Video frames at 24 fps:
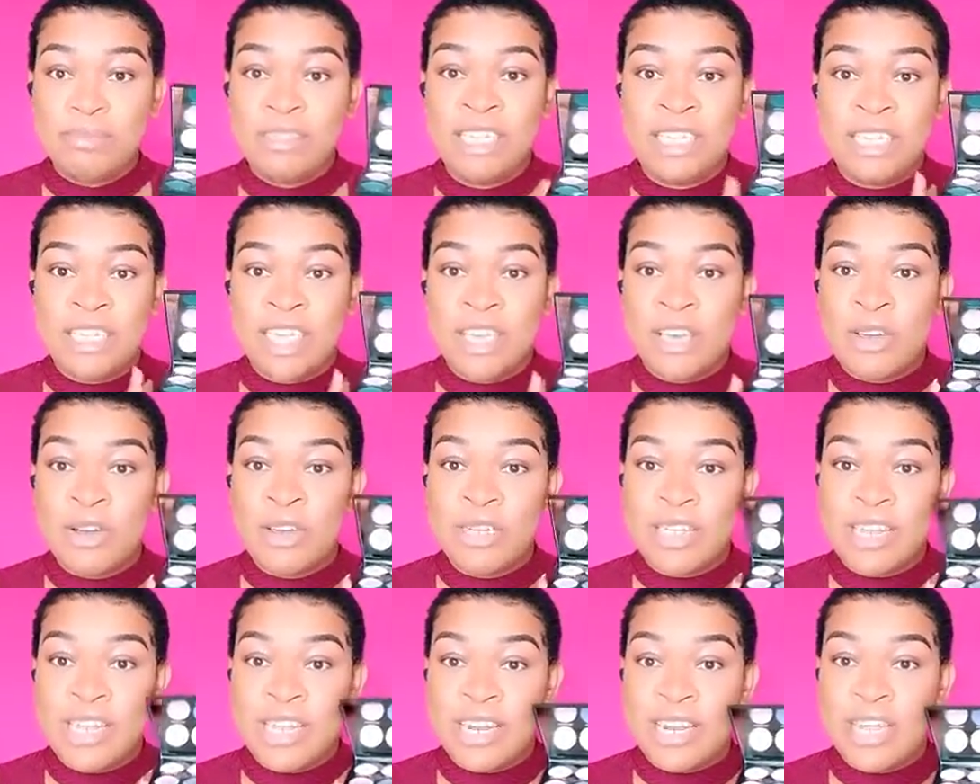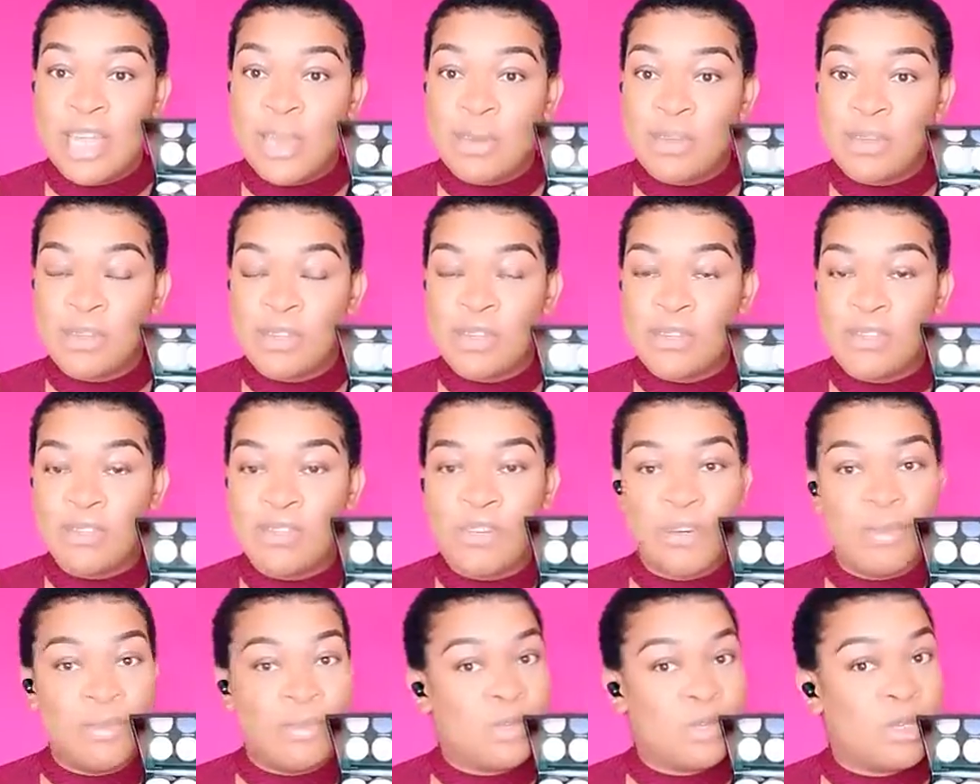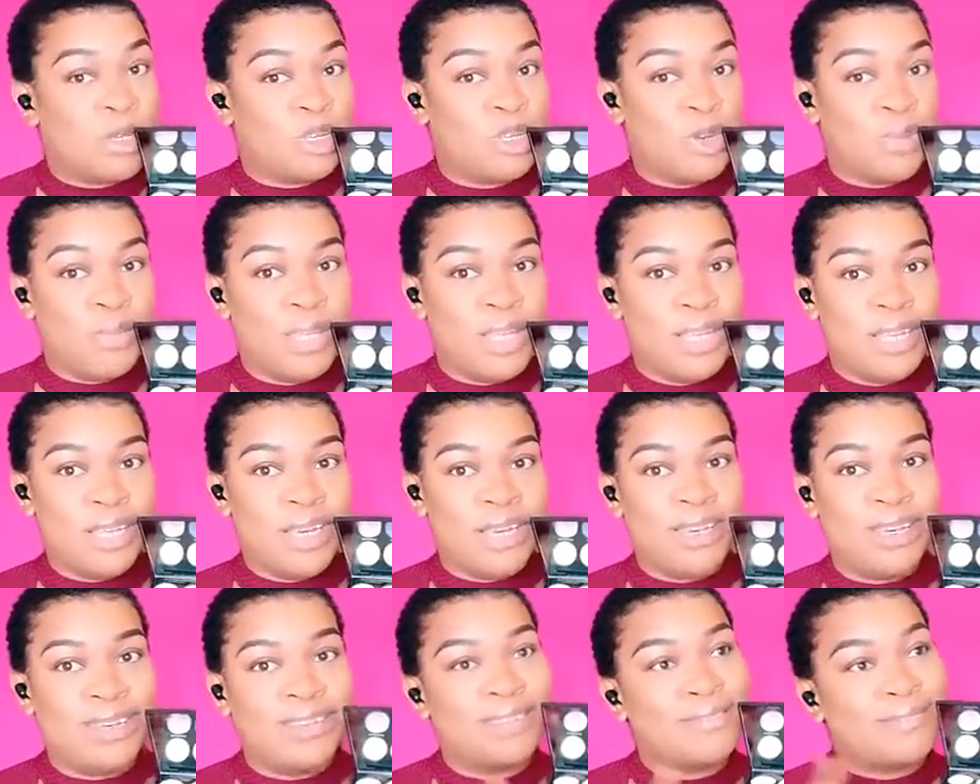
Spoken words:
They got their names from social media